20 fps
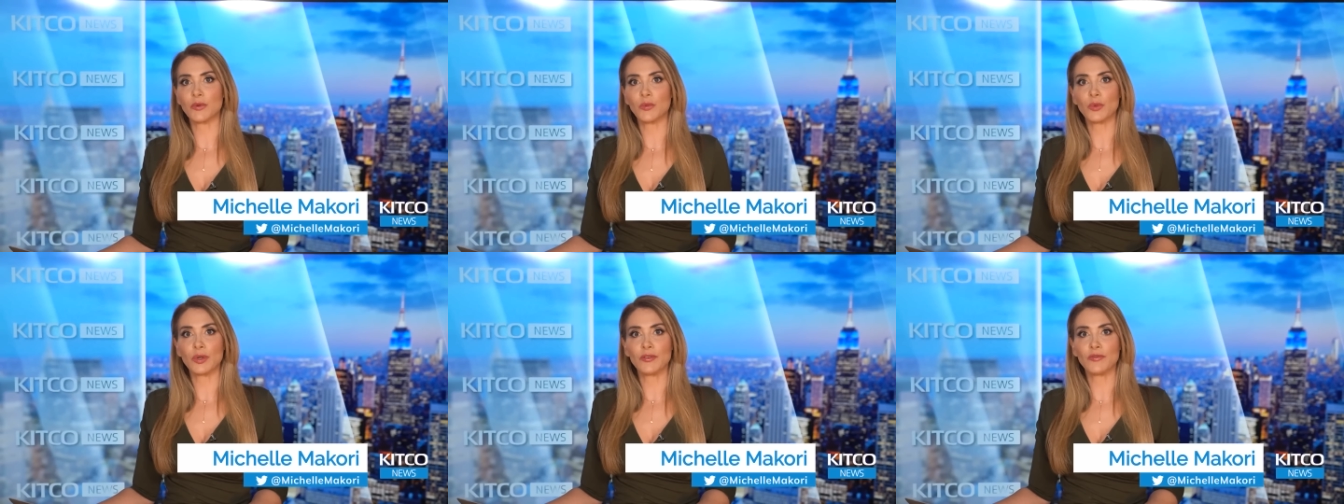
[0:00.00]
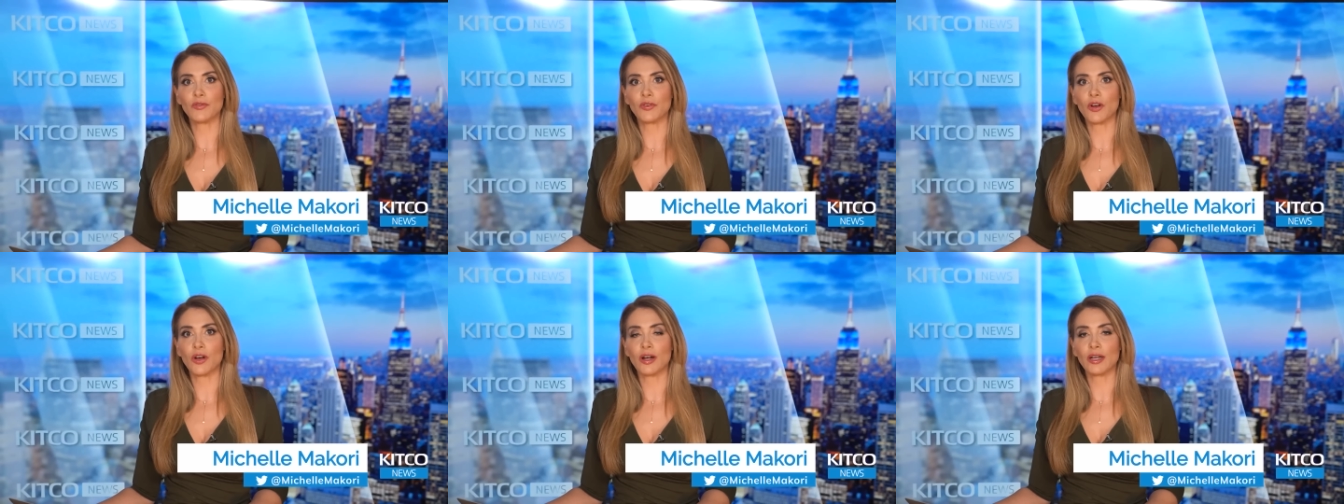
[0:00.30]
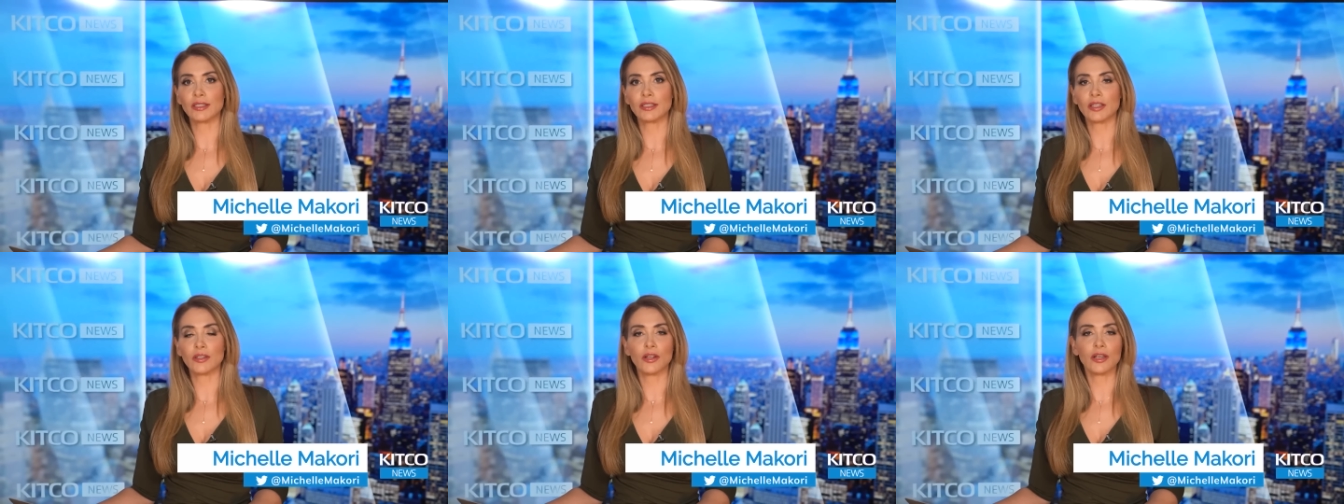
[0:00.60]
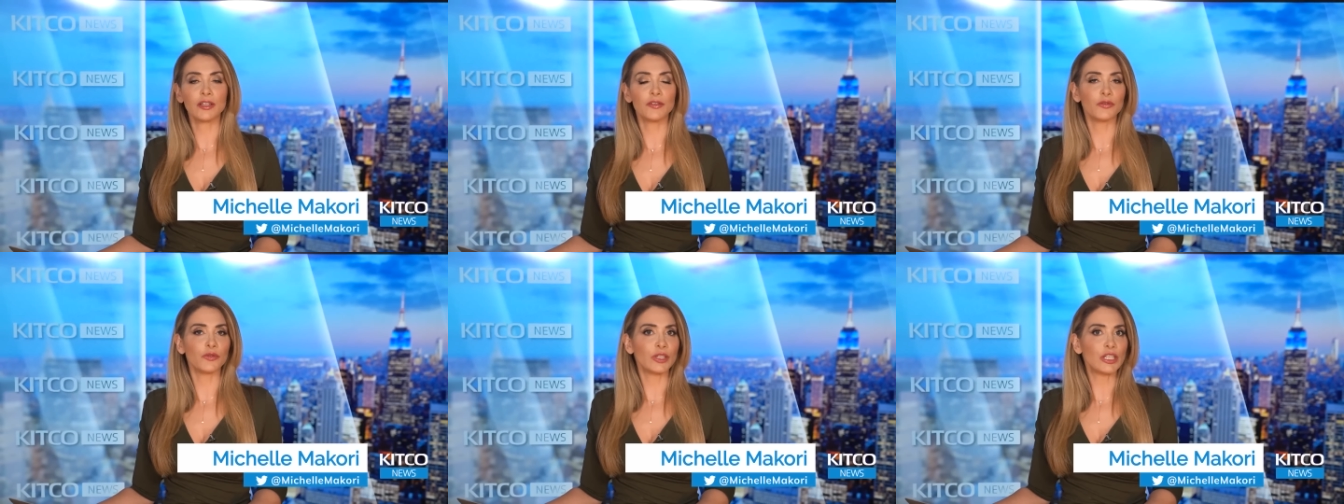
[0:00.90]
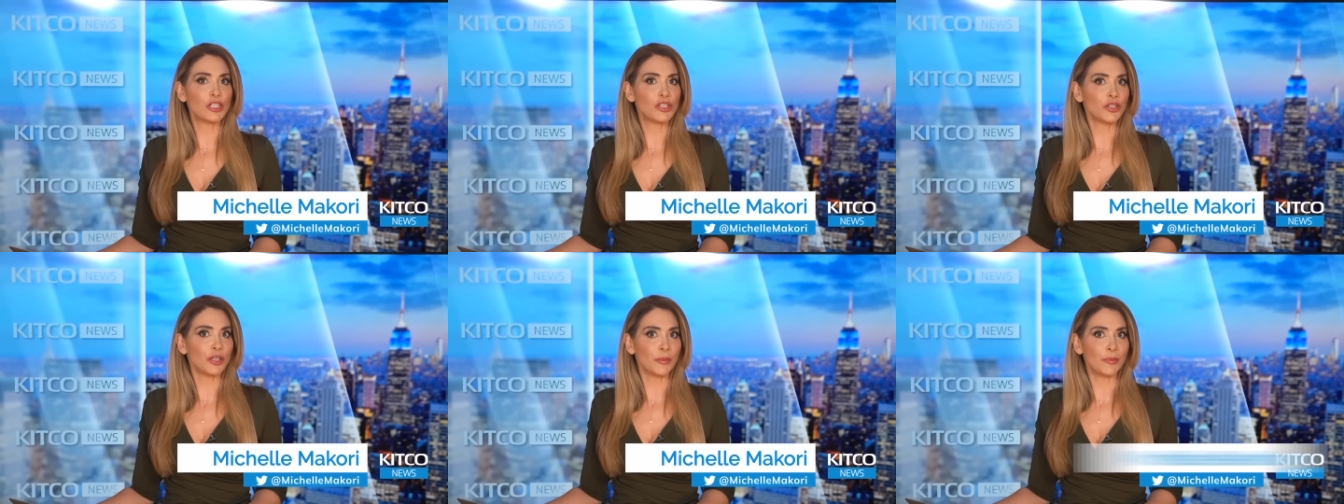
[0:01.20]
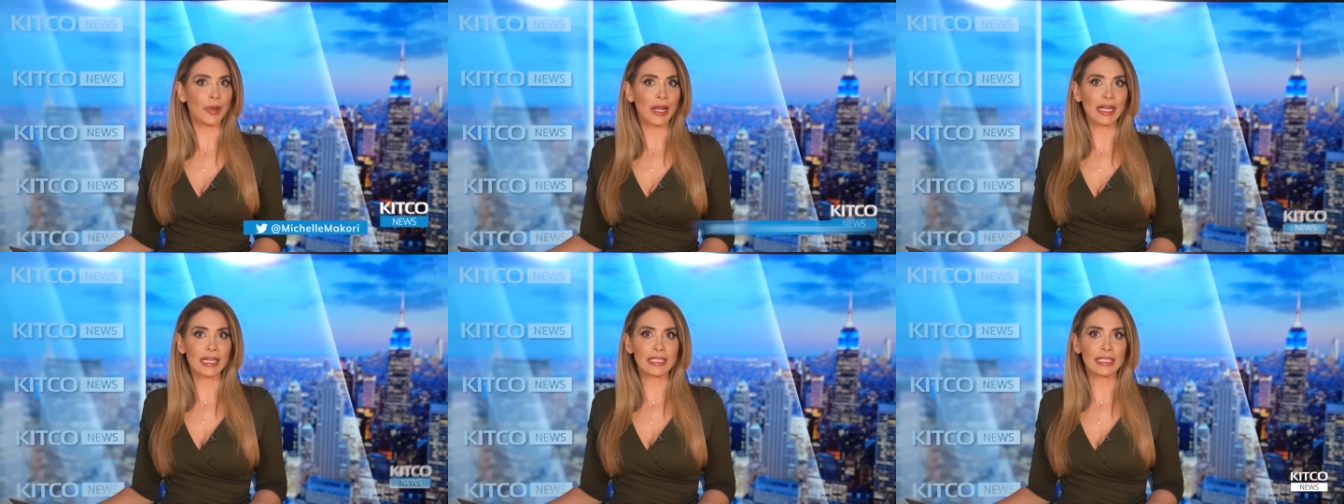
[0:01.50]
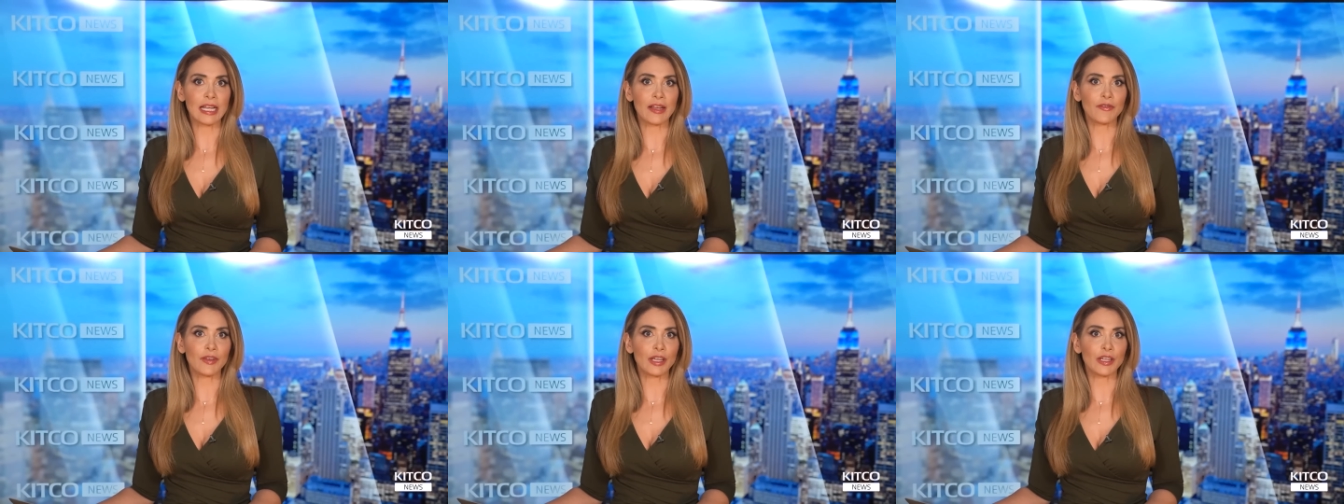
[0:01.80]
We've got a lot of regional banks
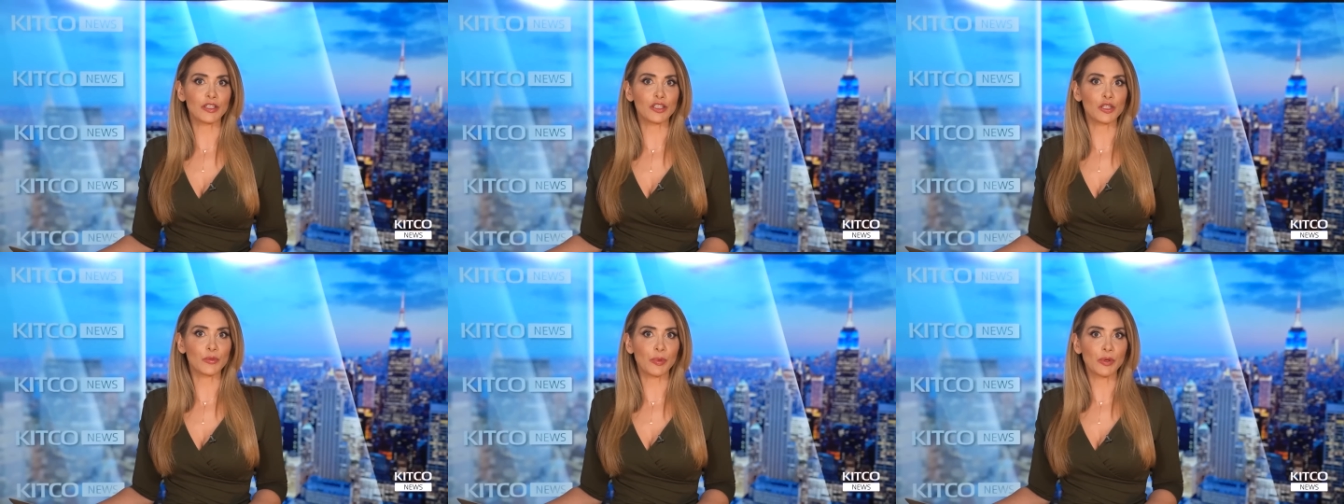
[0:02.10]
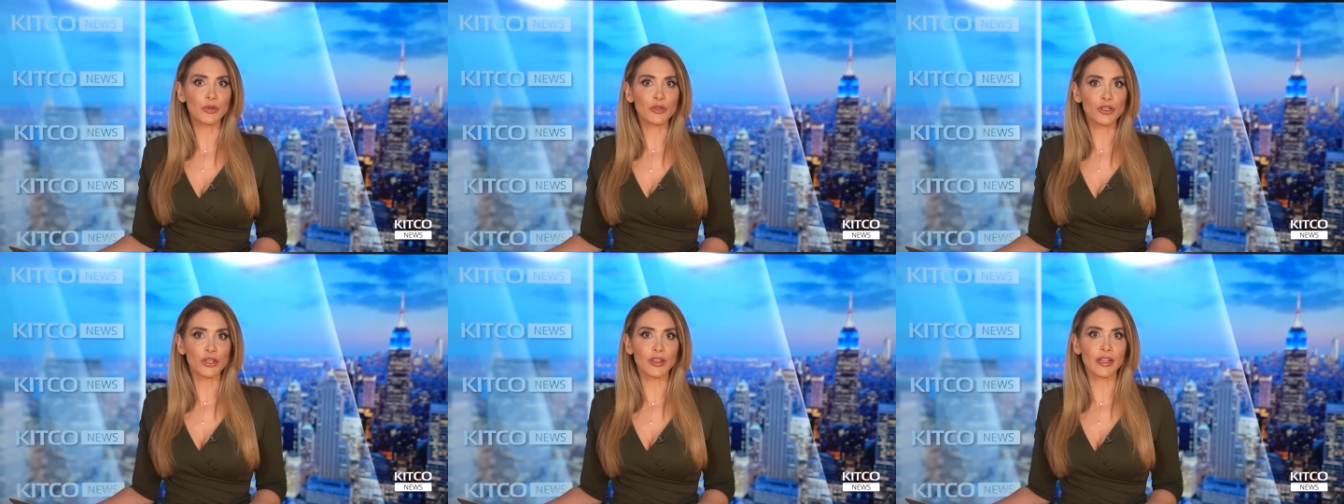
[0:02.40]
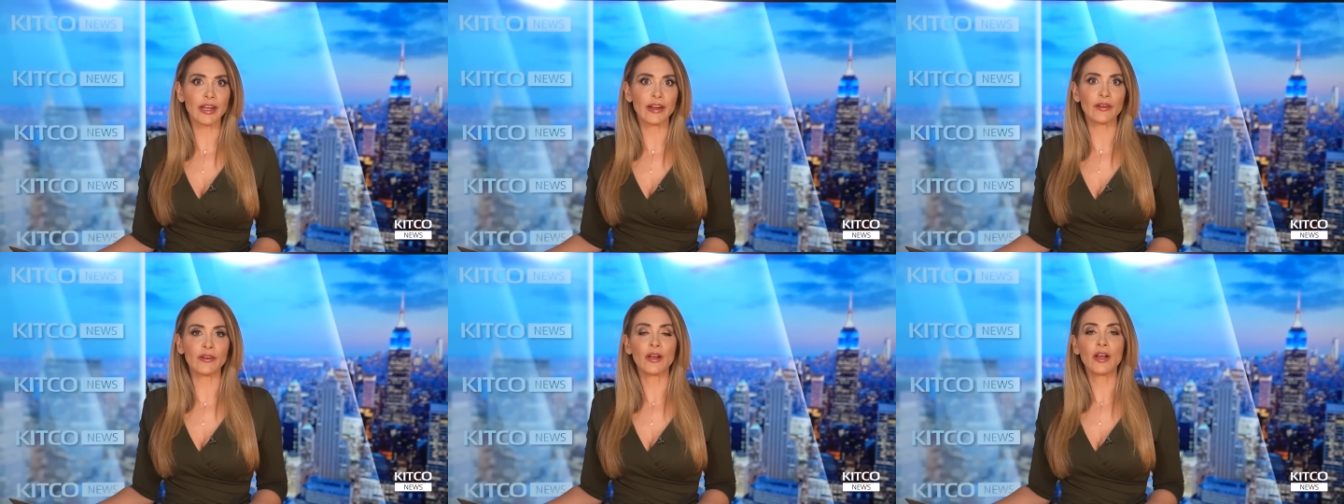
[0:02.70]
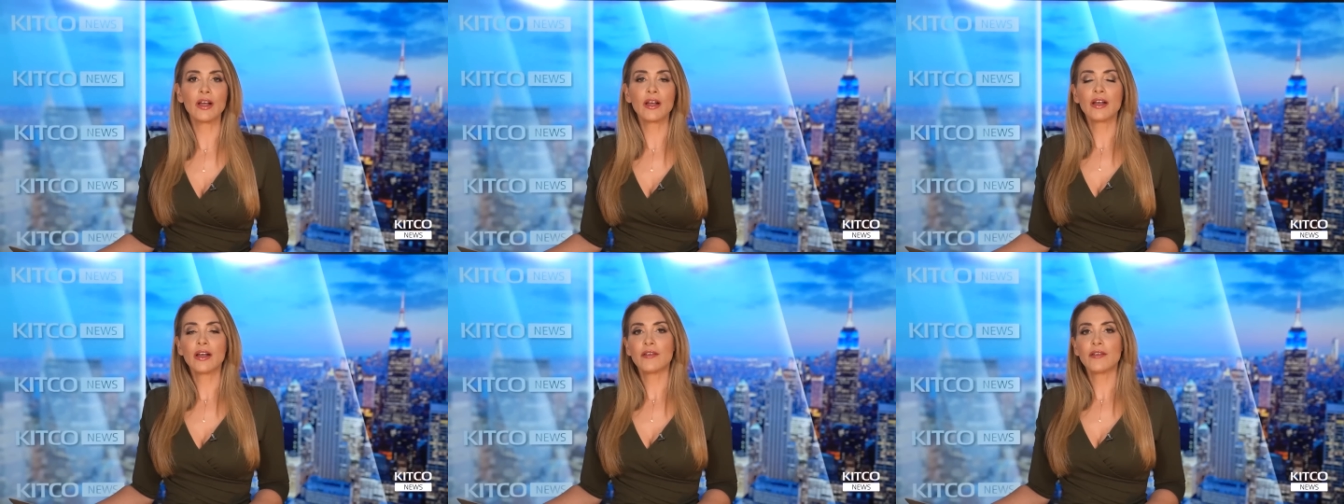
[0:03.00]
having exposure there.